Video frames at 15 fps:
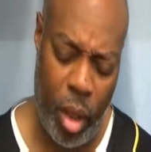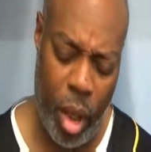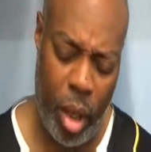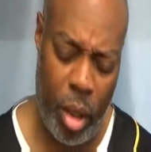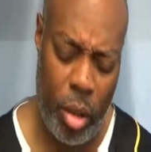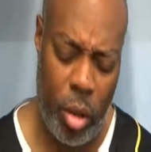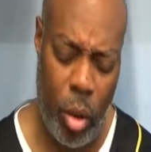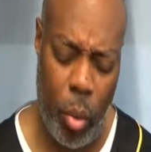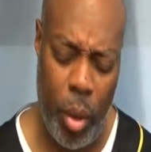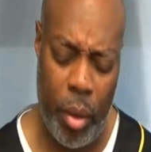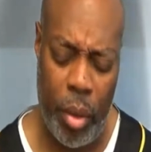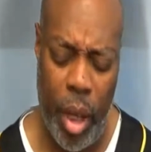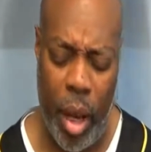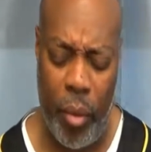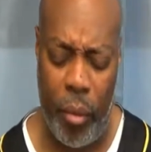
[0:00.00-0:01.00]
And so we're
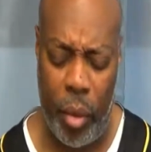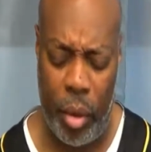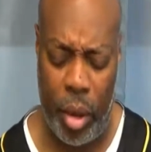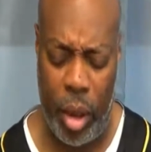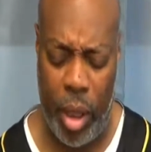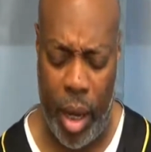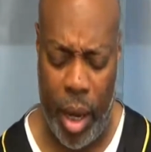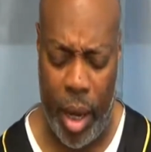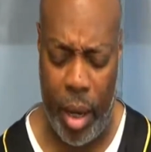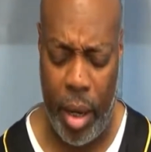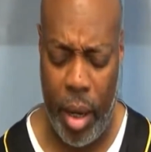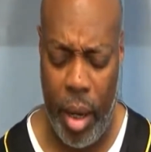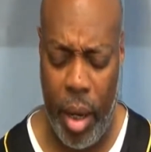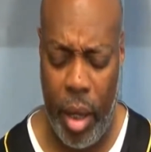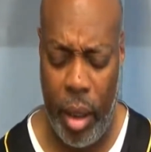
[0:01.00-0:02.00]
thankful today
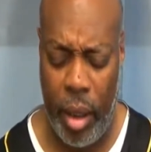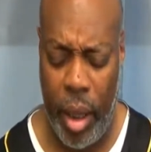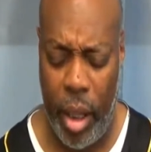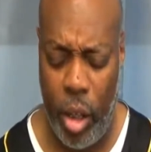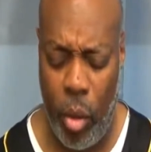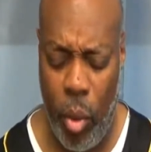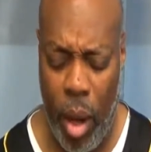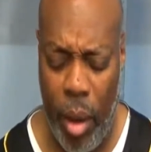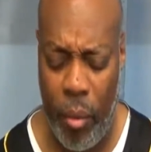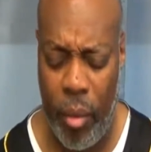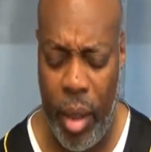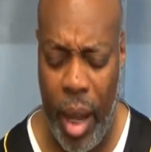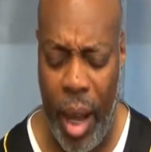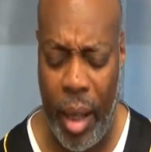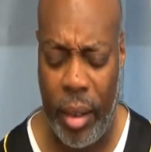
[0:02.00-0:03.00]
that you have
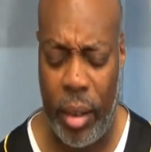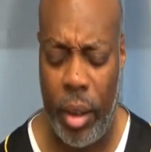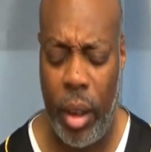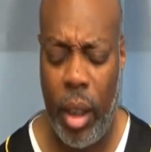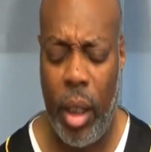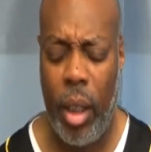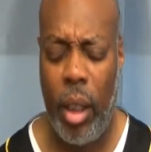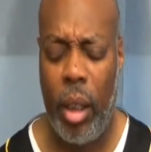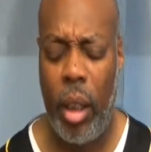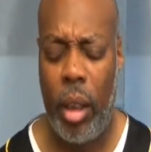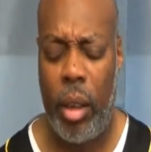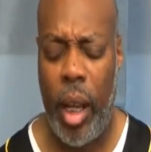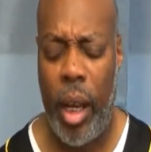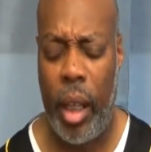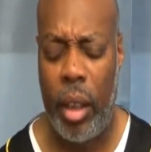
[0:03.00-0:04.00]
not
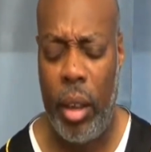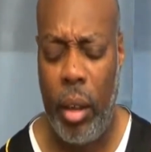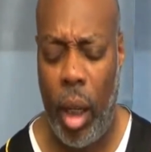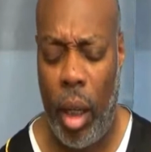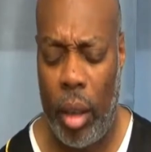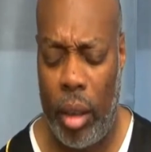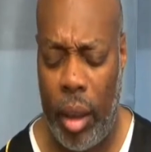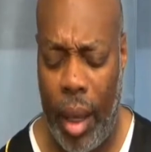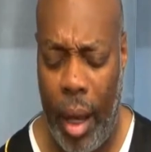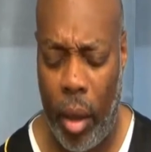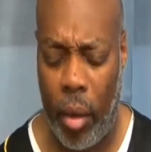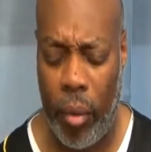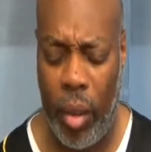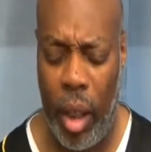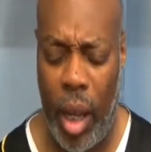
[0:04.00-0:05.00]
taken us
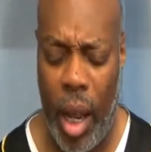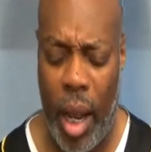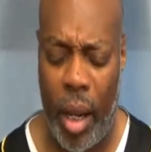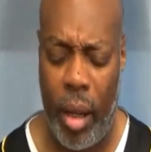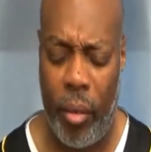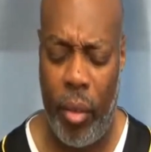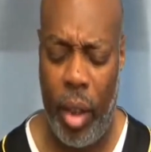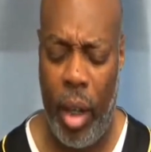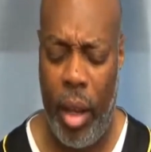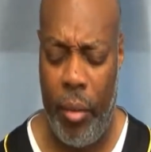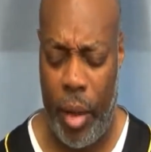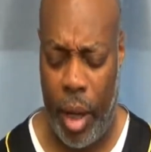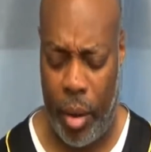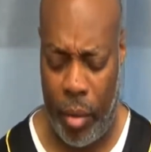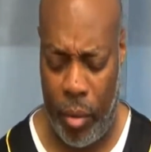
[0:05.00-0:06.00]
out of the land of the
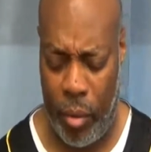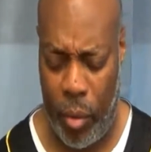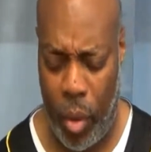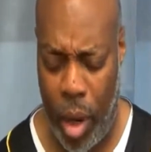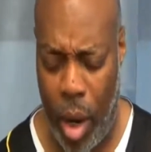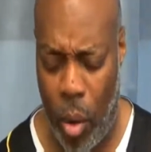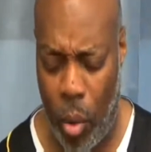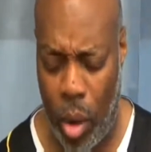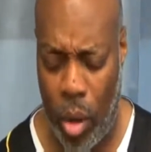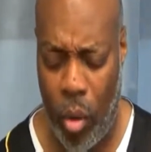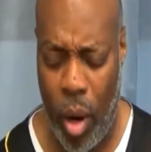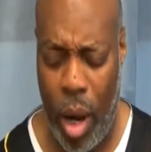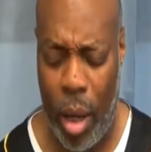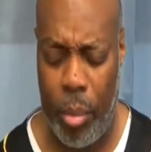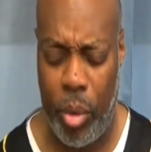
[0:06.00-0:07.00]
living for our
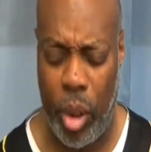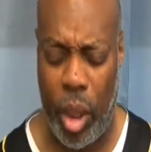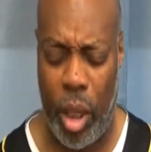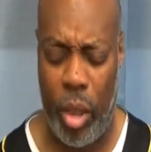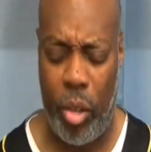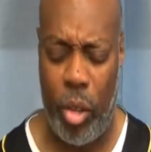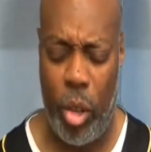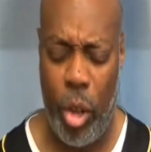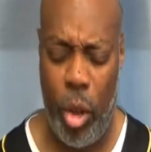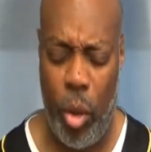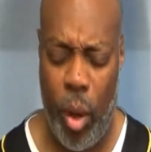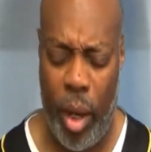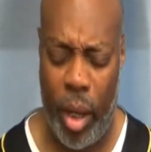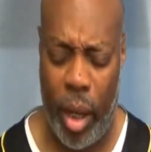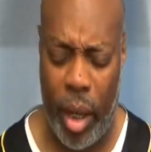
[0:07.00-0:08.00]
crimes against
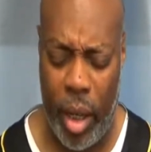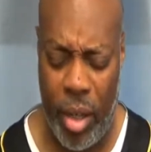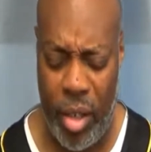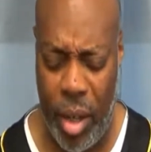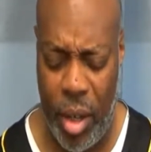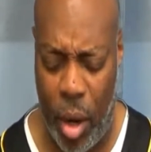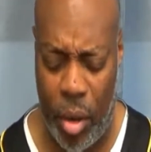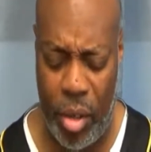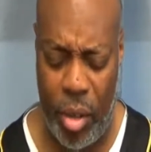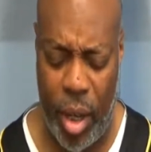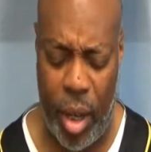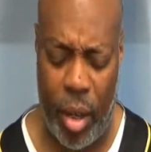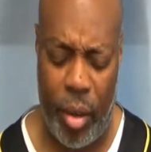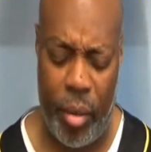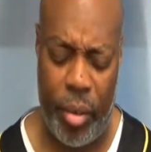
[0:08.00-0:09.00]
you and against
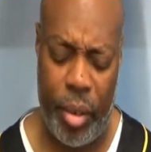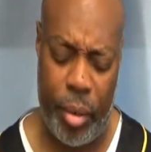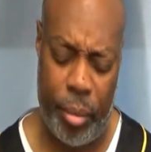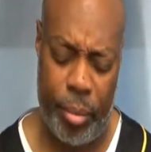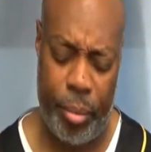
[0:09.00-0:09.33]
ourselves.